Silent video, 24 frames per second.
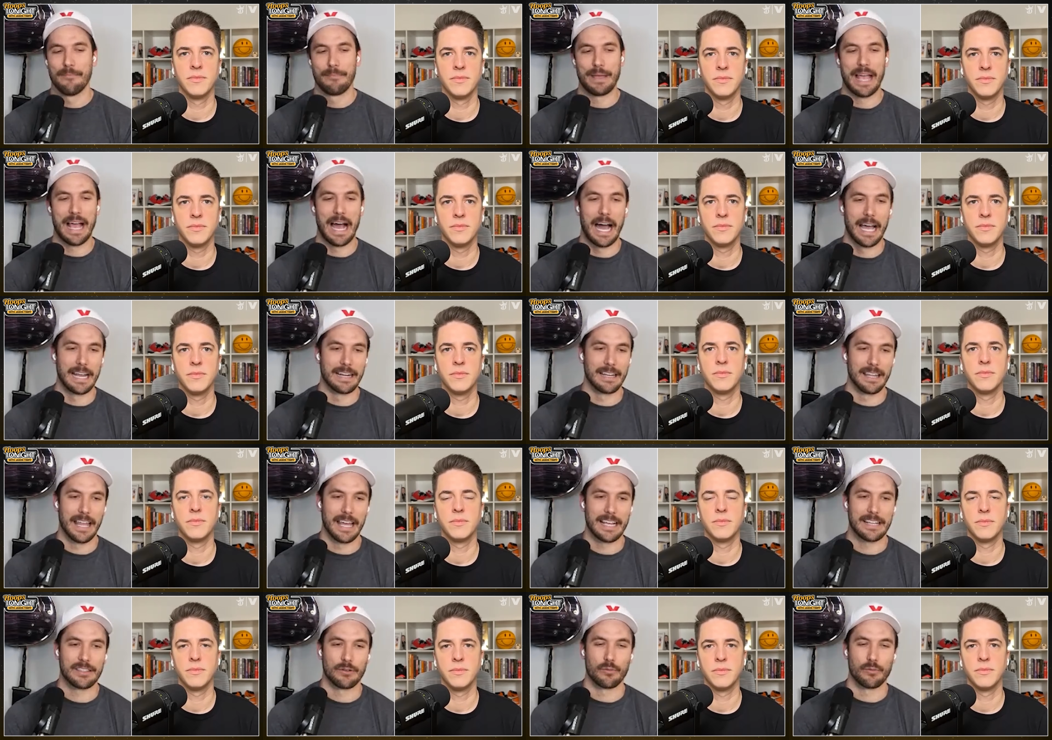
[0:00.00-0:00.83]
Speaker 1: behind
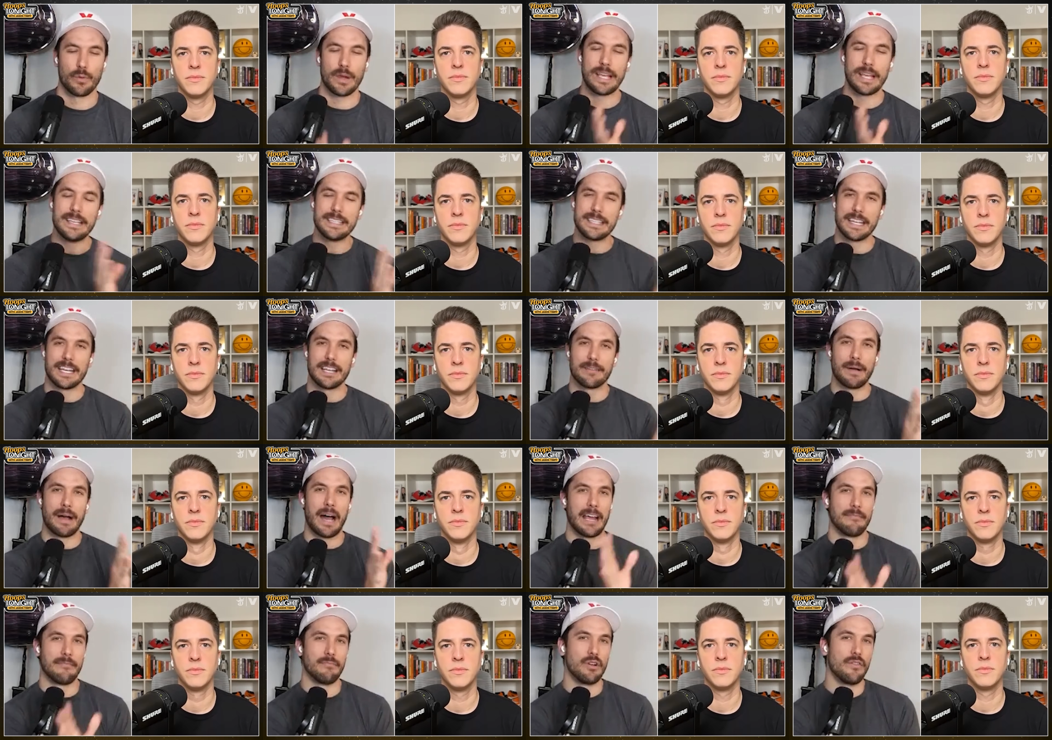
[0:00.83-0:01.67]
like the reasoning
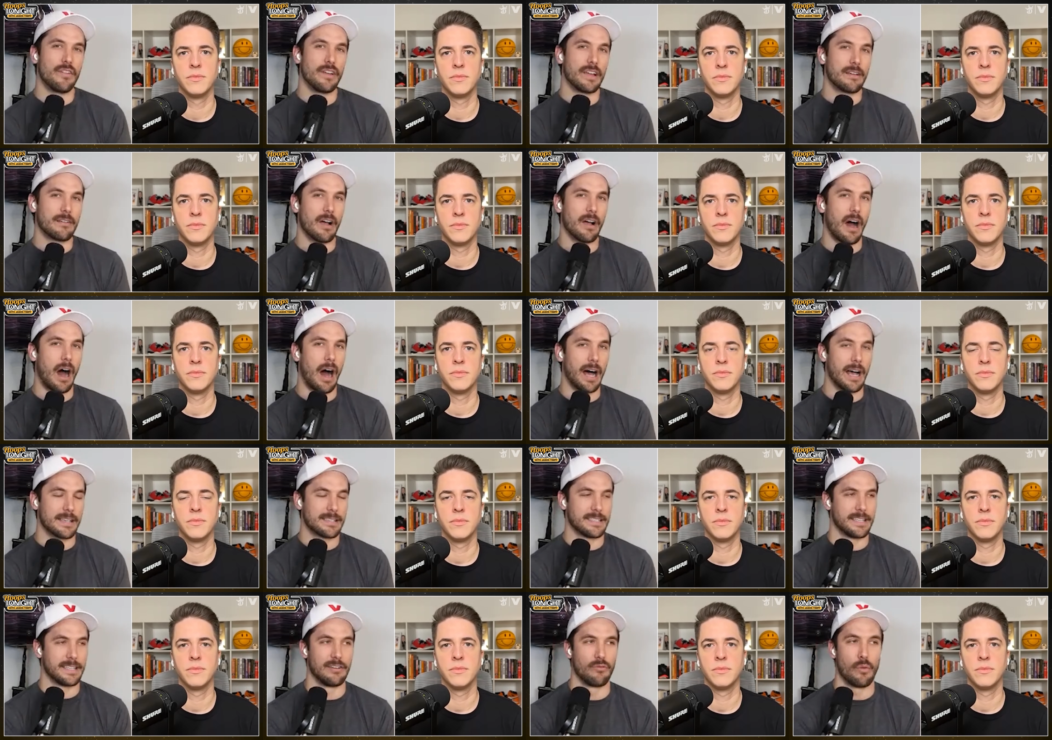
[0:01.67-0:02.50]
behind moving
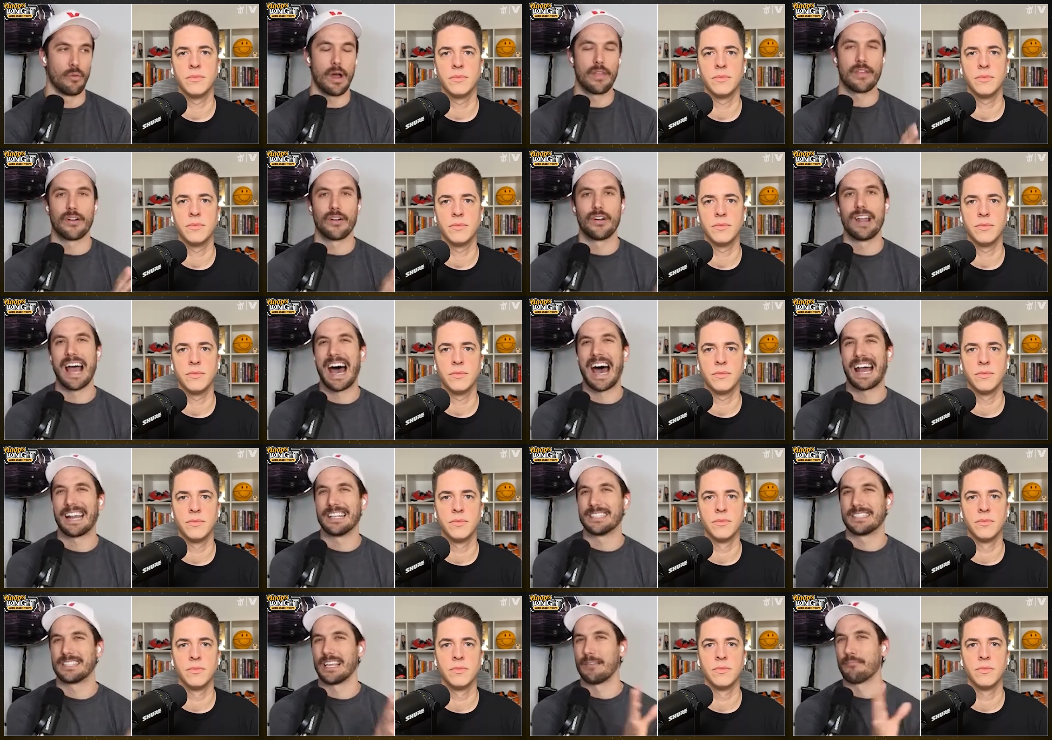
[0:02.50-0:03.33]
Austin, whether or not
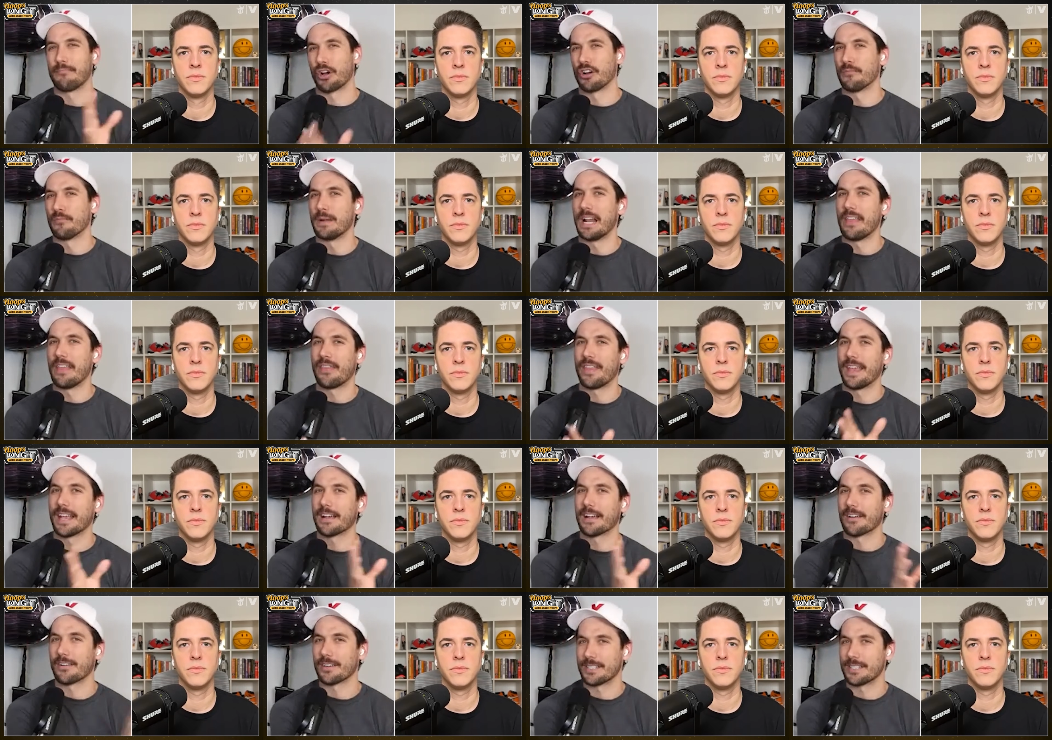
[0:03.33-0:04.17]
it's a permanent thing
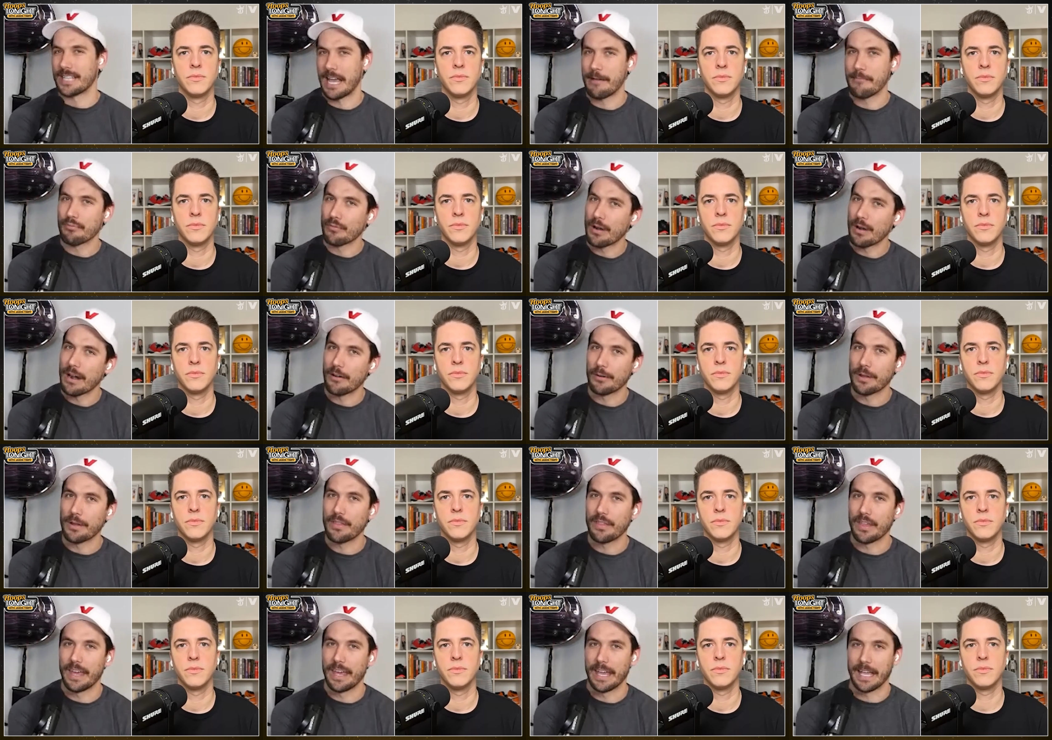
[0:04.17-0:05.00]
or a temporary
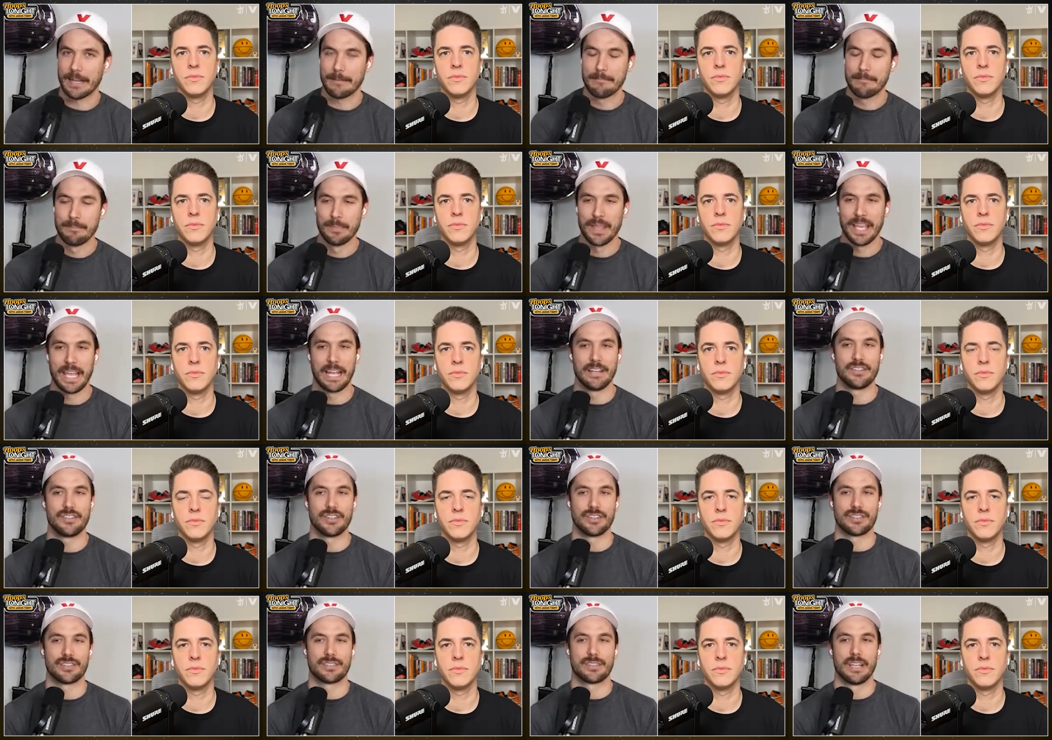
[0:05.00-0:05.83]
thing, and
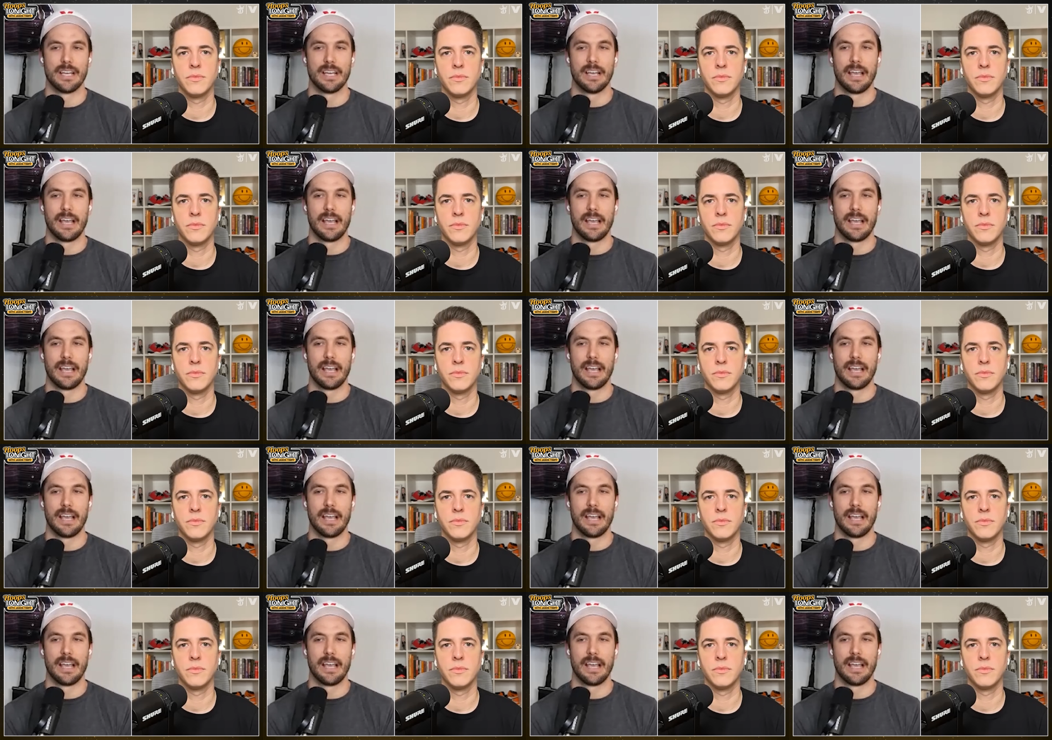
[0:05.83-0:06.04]
just